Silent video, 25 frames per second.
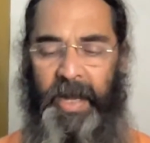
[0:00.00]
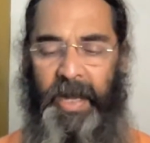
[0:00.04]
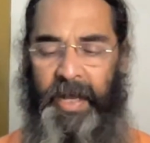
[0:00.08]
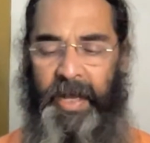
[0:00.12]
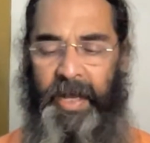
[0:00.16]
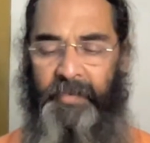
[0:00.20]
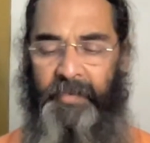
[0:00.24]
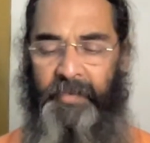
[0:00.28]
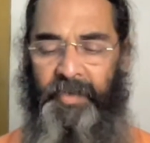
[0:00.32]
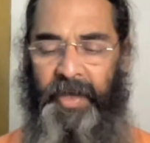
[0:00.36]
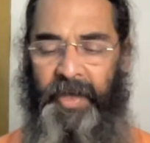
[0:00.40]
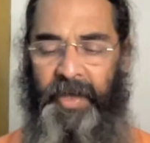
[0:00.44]

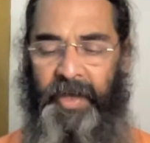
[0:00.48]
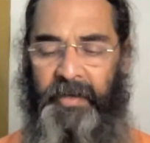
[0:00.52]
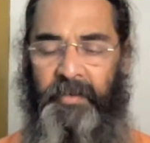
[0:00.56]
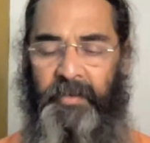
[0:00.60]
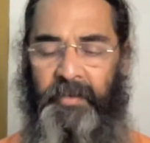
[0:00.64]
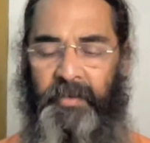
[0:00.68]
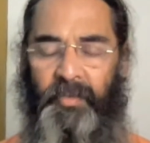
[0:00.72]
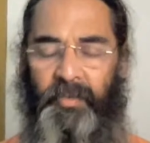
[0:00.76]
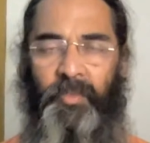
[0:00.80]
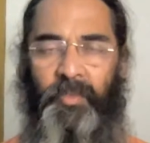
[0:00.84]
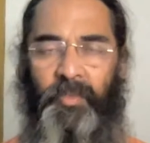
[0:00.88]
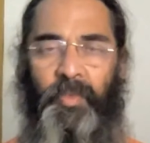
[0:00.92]
and
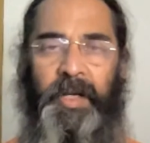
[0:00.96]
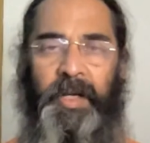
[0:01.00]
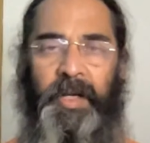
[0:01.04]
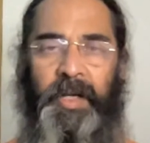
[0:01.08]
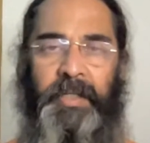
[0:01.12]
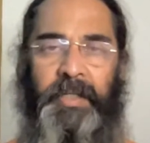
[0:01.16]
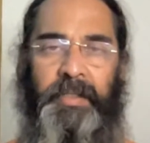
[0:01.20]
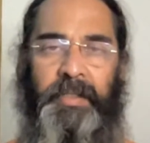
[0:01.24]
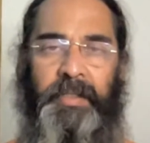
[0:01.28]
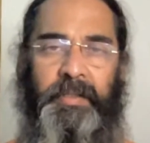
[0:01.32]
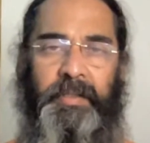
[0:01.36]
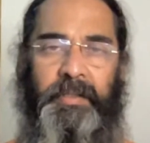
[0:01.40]
then what
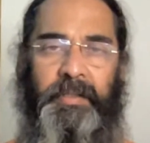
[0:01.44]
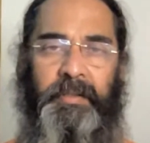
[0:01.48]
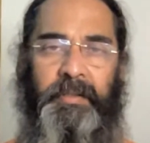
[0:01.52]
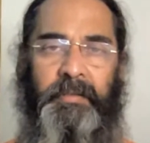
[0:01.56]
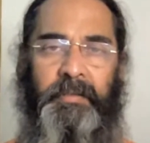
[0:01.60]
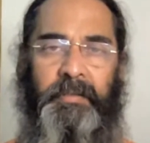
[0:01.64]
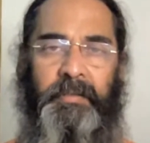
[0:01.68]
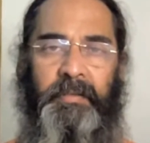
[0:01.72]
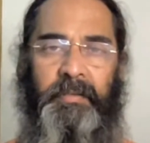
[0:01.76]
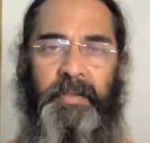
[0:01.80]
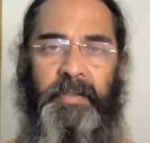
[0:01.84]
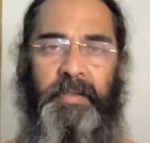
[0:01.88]
is
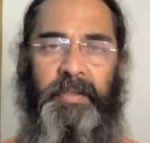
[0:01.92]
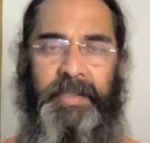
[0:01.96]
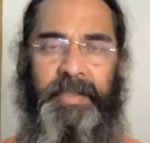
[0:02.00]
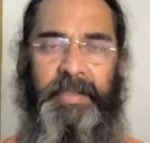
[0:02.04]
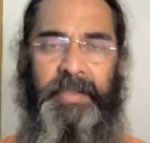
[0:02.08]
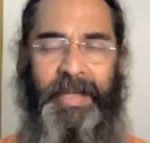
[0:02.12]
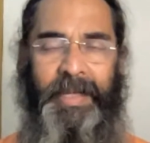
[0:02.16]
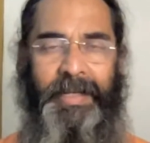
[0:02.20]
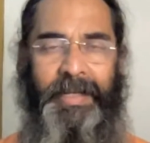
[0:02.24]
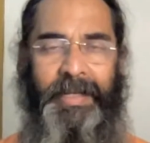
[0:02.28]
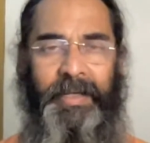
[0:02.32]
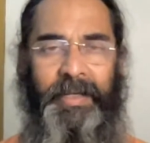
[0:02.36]

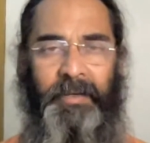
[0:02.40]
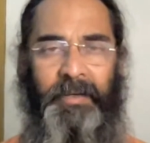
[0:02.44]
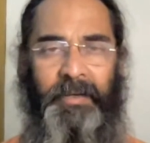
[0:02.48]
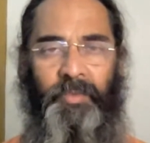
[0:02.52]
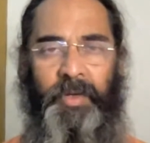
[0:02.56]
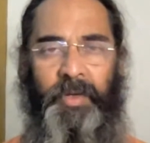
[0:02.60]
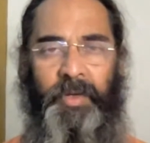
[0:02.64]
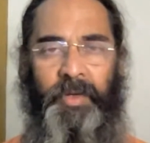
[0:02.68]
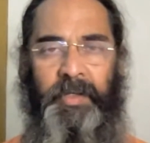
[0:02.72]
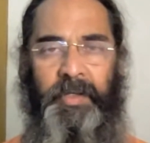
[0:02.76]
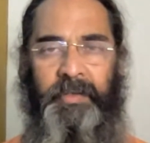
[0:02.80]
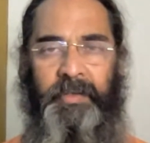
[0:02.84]
sin and
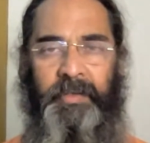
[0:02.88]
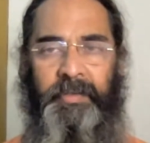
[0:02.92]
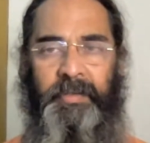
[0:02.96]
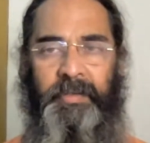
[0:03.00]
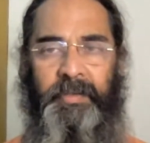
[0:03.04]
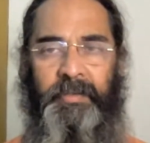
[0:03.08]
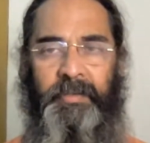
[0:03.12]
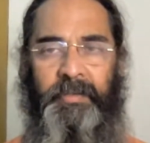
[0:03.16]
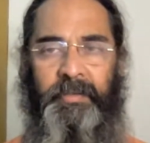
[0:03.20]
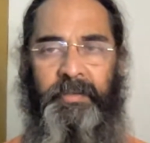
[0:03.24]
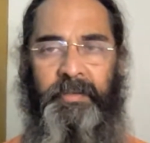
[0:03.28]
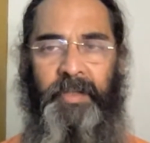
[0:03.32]
what
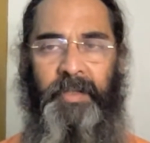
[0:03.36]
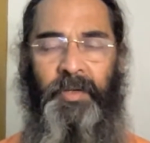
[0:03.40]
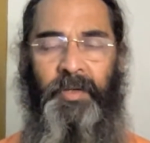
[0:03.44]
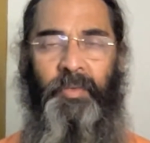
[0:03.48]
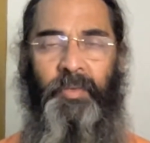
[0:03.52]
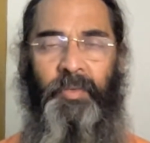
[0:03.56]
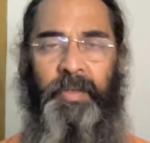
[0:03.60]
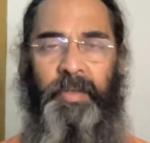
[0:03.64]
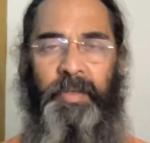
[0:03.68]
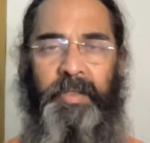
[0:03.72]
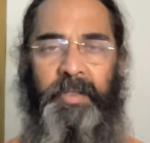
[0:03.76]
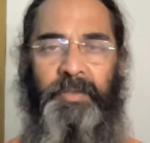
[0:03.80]
is,
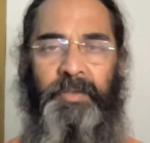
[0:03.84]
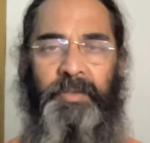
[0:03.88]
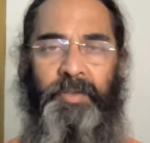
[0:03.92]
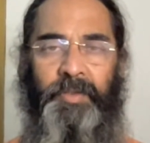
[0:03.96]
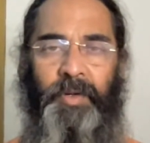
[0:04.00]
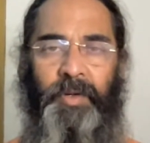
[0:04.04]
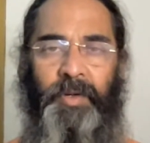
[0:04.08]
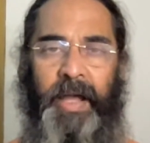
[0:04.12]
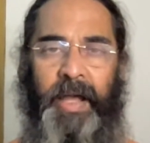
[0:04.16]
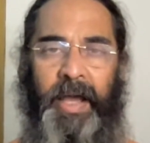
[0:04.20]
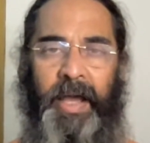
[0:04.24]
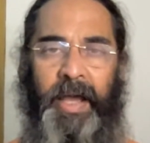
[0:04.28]
what is
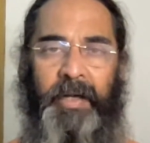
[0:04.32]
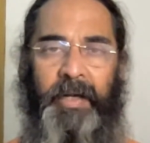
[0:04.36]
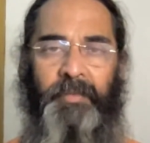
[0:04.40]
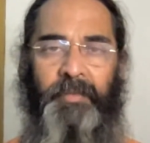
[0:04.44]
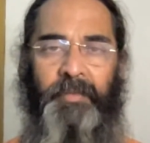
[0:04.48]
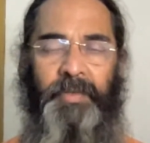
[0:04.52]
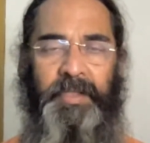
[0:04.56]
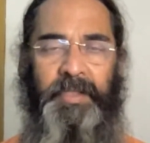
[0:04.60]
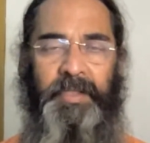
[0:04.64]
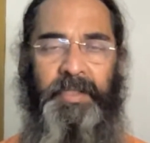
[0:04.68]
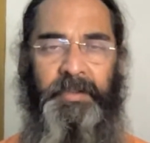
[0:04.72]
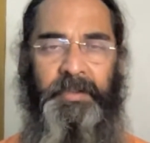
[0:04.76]
good act,
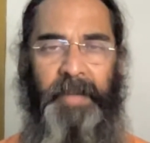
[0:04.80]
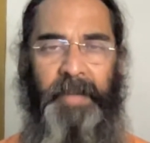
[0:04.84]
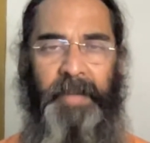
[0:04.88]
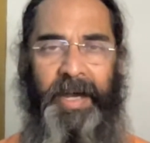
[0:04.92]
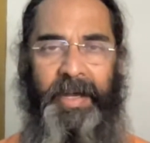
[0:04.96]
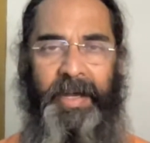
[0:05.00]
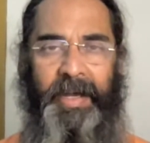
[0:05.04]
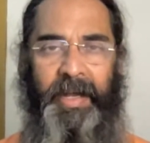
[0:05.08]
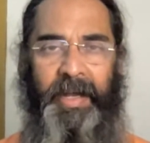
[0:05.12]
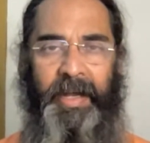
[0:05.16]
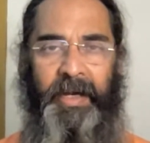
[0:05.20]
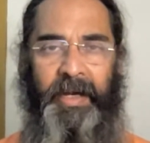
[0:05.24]
what is
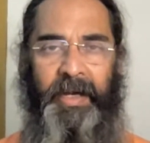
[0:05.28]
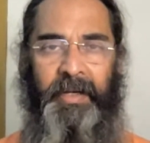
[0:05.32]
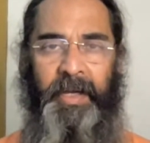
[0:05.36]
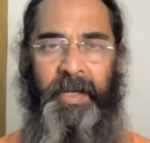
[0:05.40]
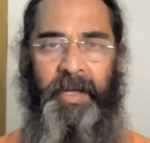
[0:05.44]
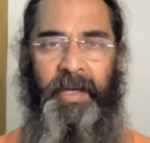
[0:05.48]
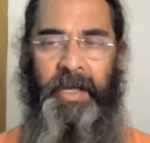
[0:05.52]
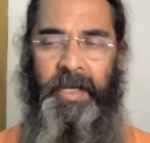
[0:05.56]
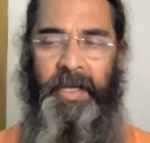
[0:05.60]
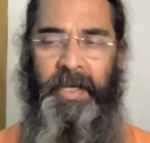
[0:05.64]
bad act.